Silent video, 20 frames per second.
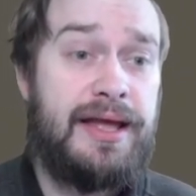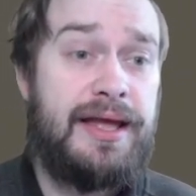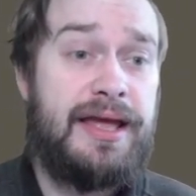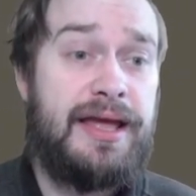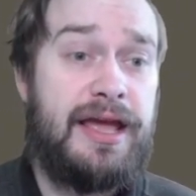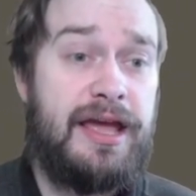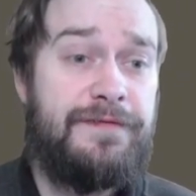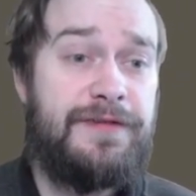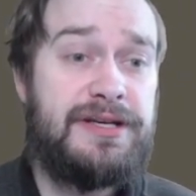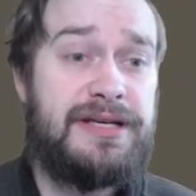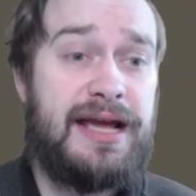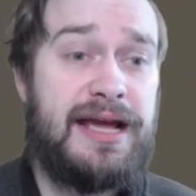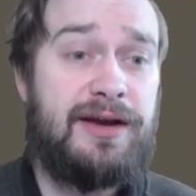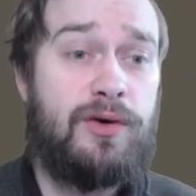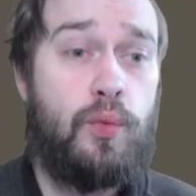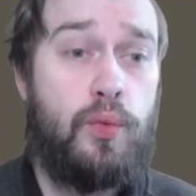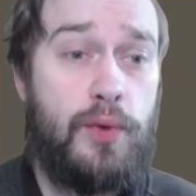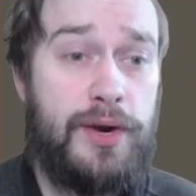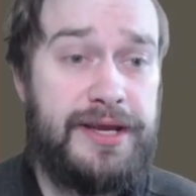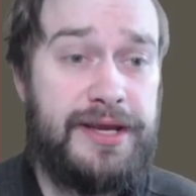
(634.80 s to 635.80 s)
If a deck
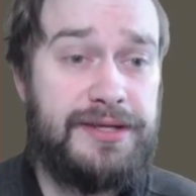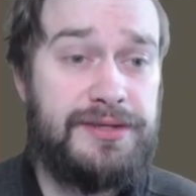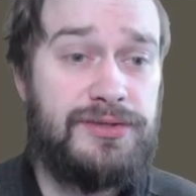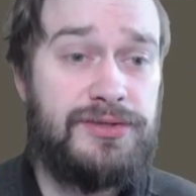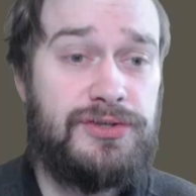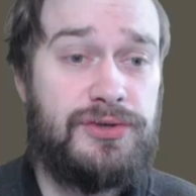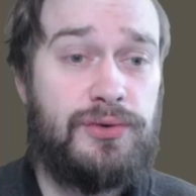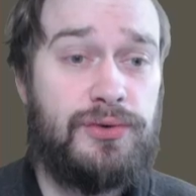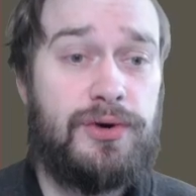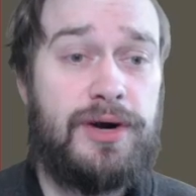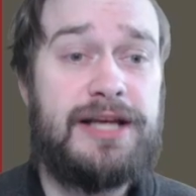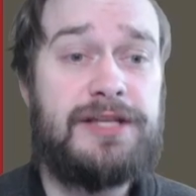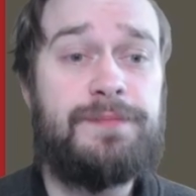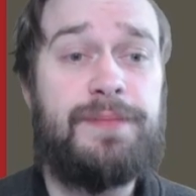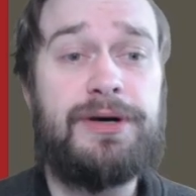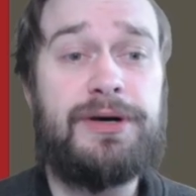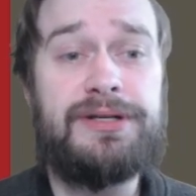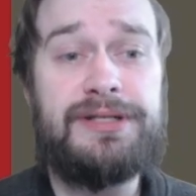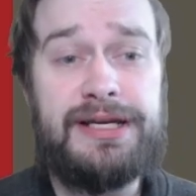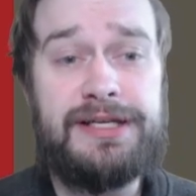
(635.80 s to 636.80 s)
wins or has
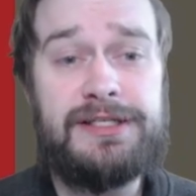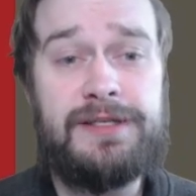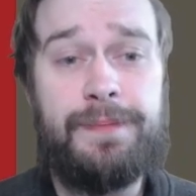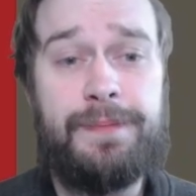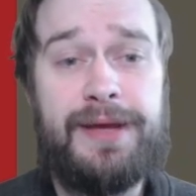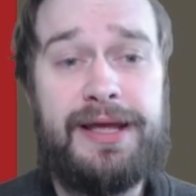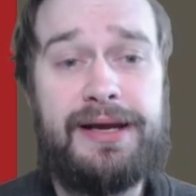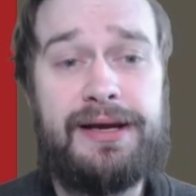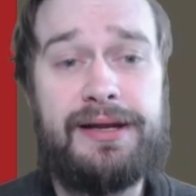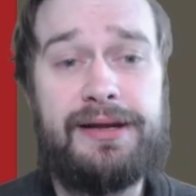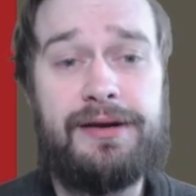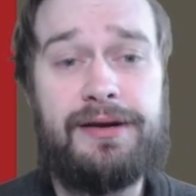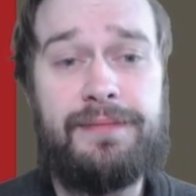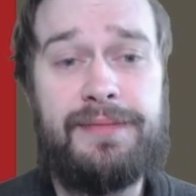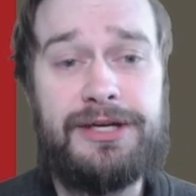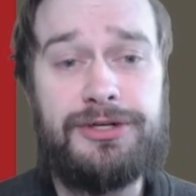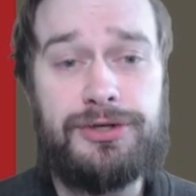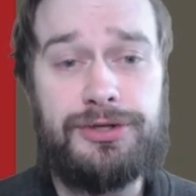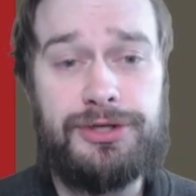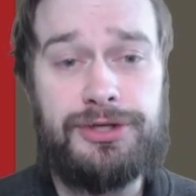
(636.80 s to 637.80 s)
participated in a
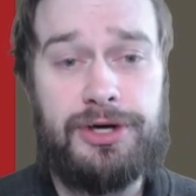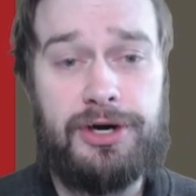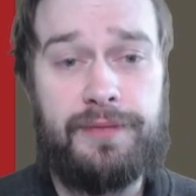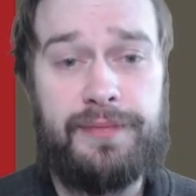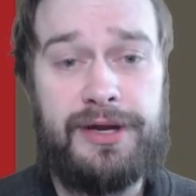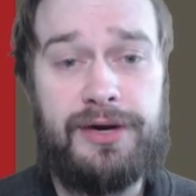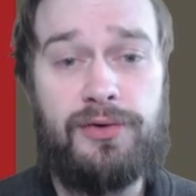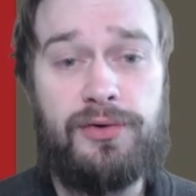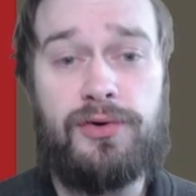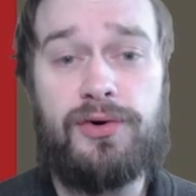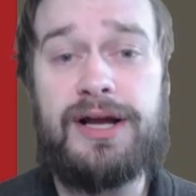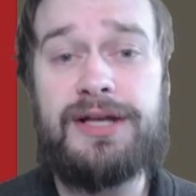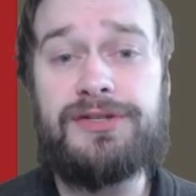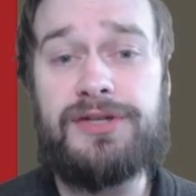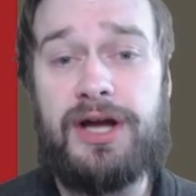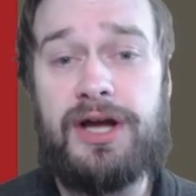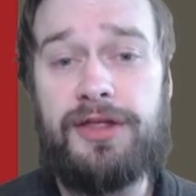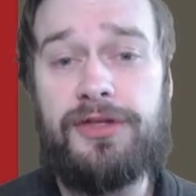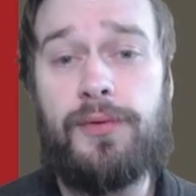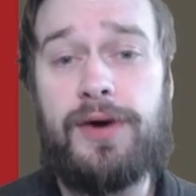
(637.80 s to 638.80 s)
major tournament or
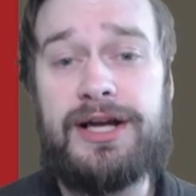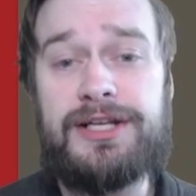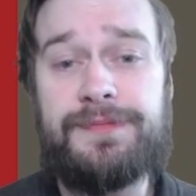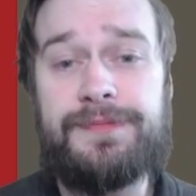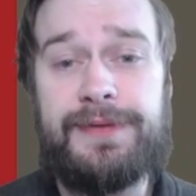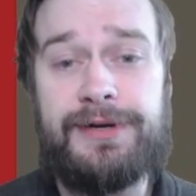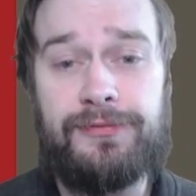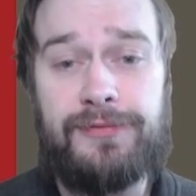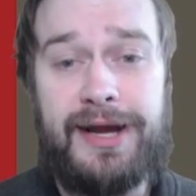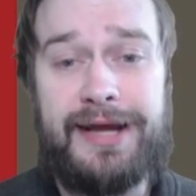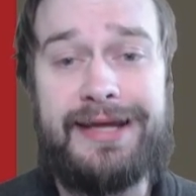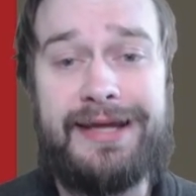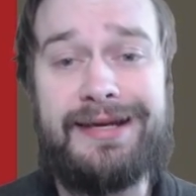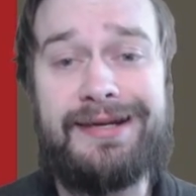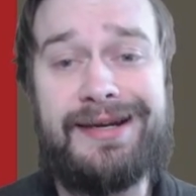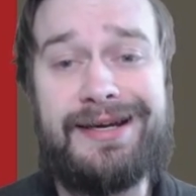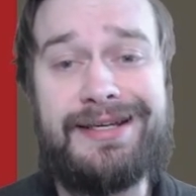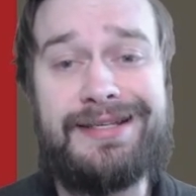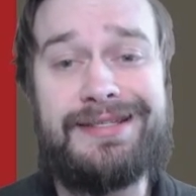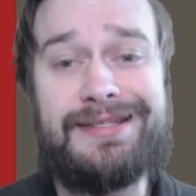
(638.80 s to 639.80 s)
has otherwise been
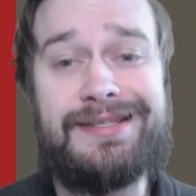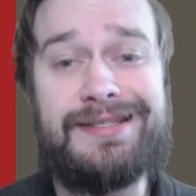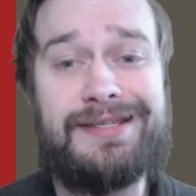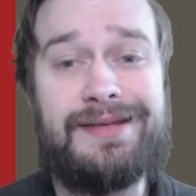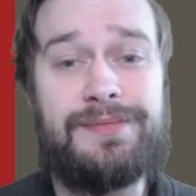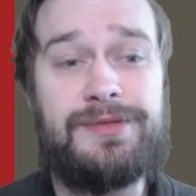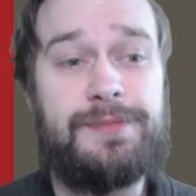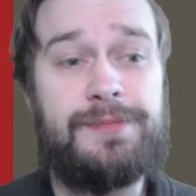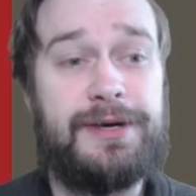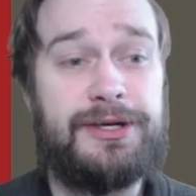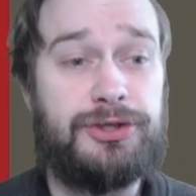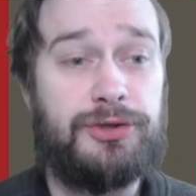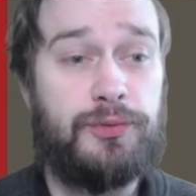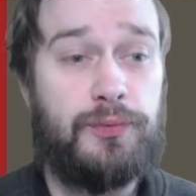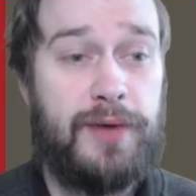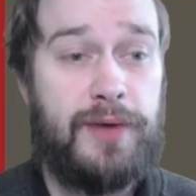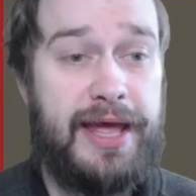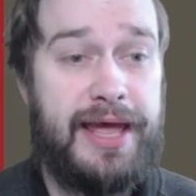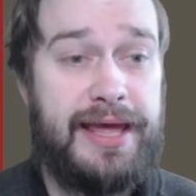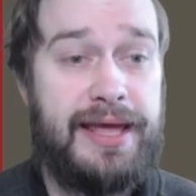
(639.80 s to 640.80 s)
recognized in some special
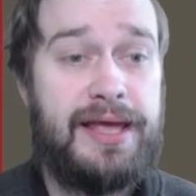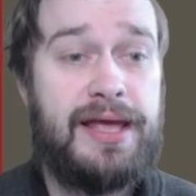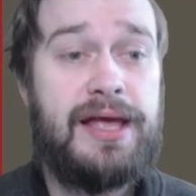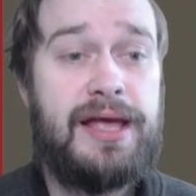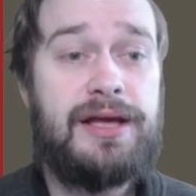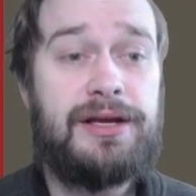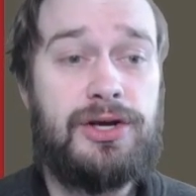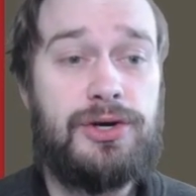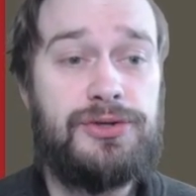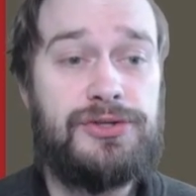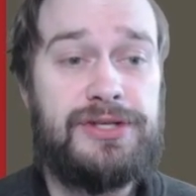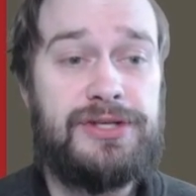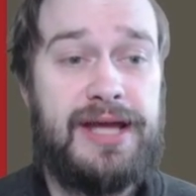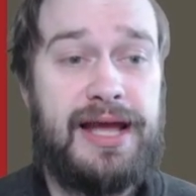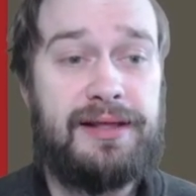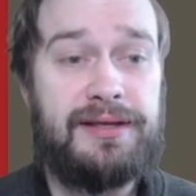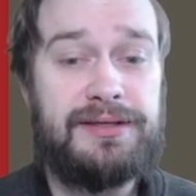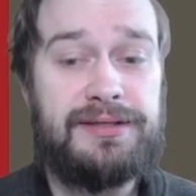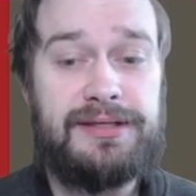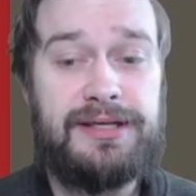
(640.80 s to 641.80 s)
way, Ghost
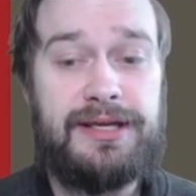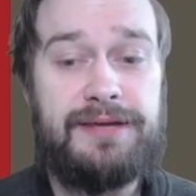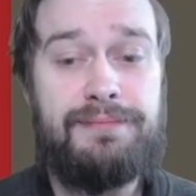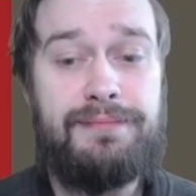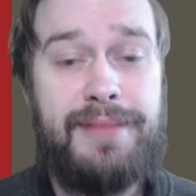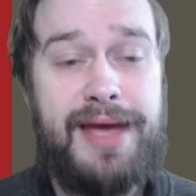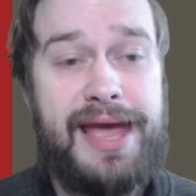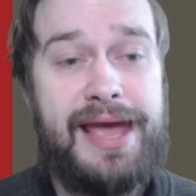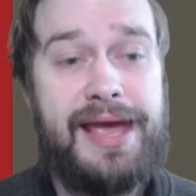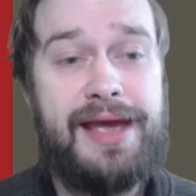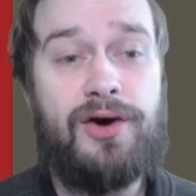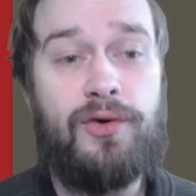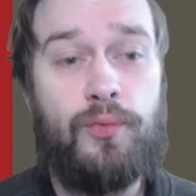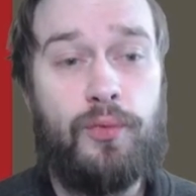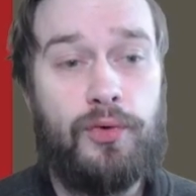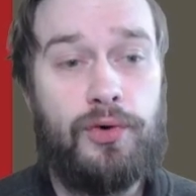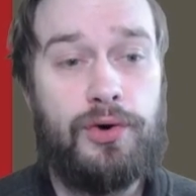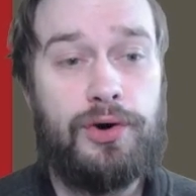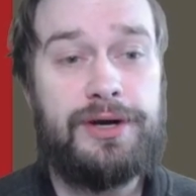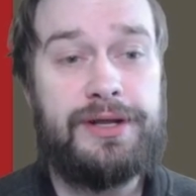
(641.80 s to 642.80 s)
Galaxy may
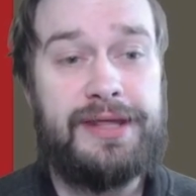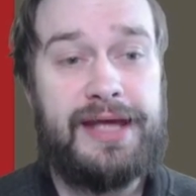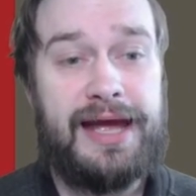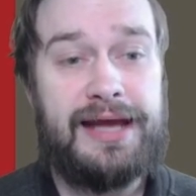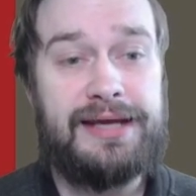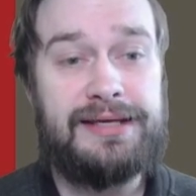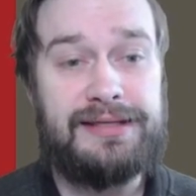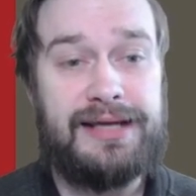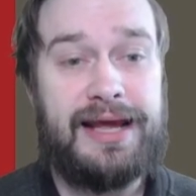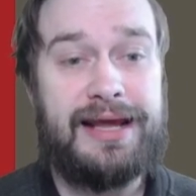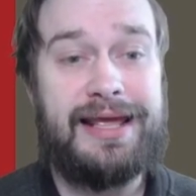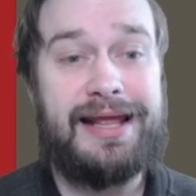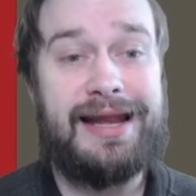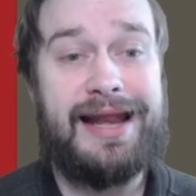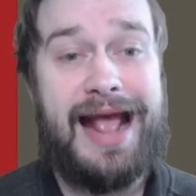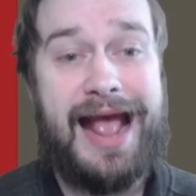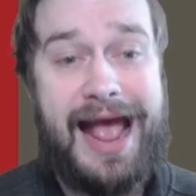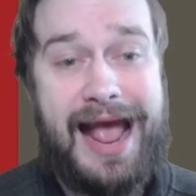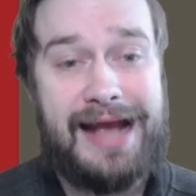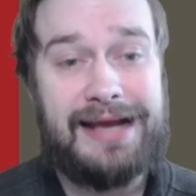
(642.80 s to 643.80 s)
award that deck
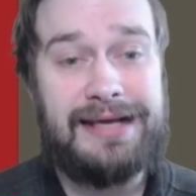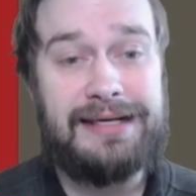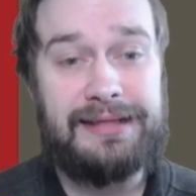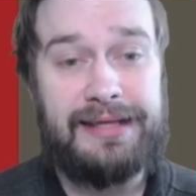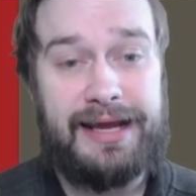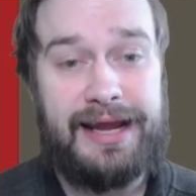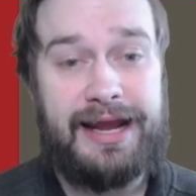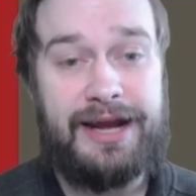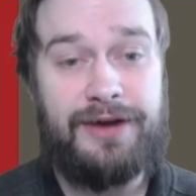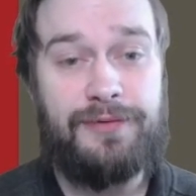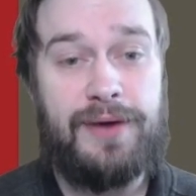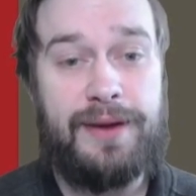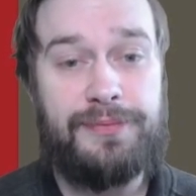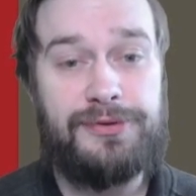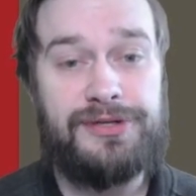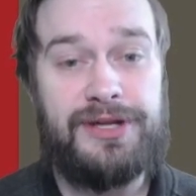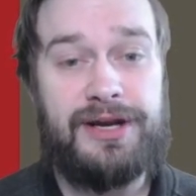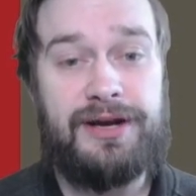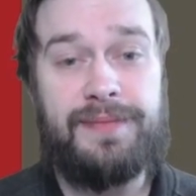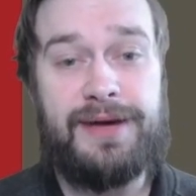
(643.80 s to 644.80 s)
an accolade
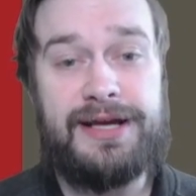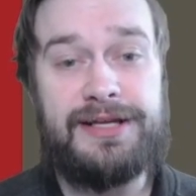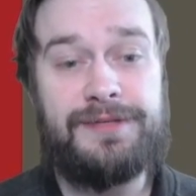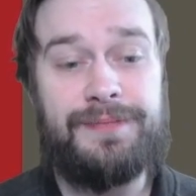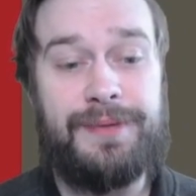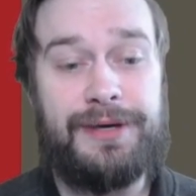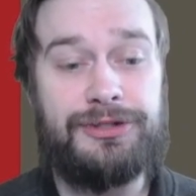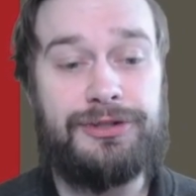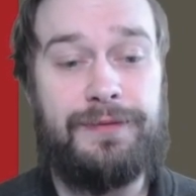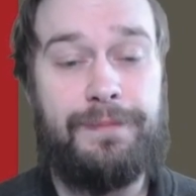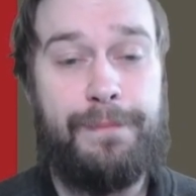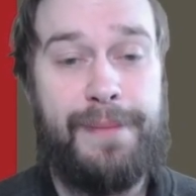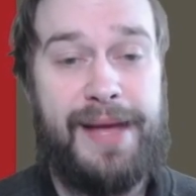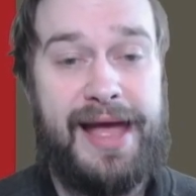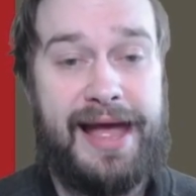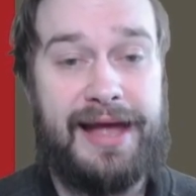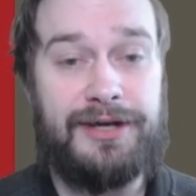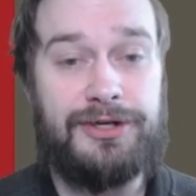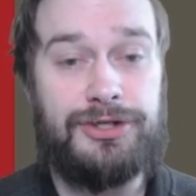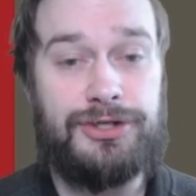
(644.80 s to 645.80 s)
represented by a special
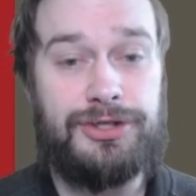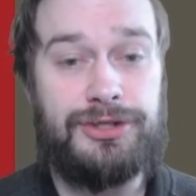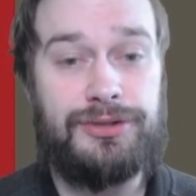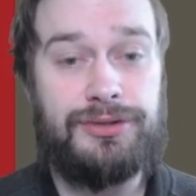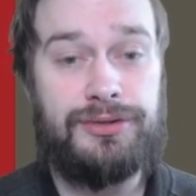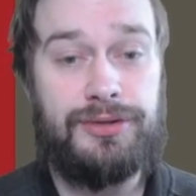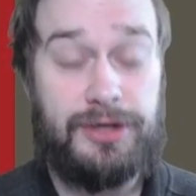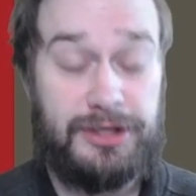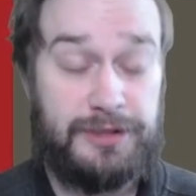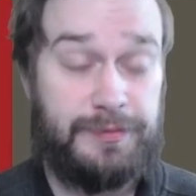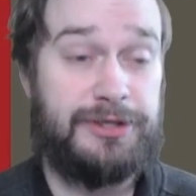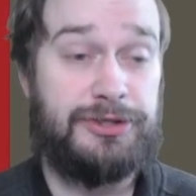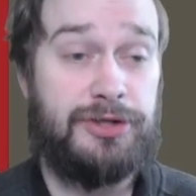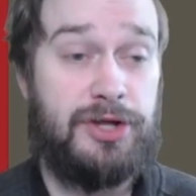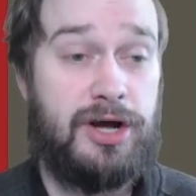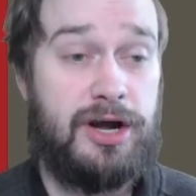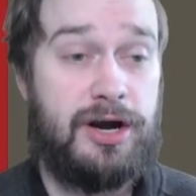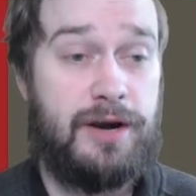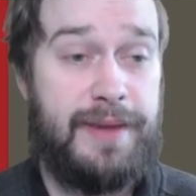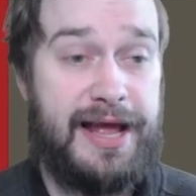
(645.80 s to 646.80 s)
badge, a special
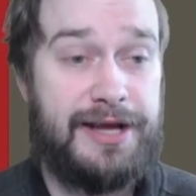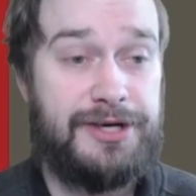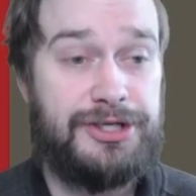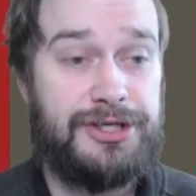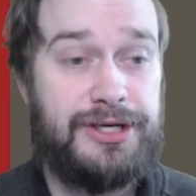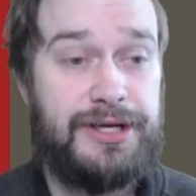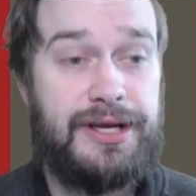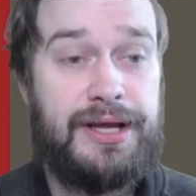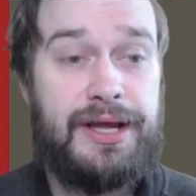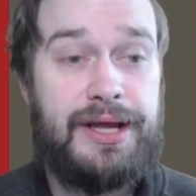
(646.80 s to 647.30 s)
honor badge.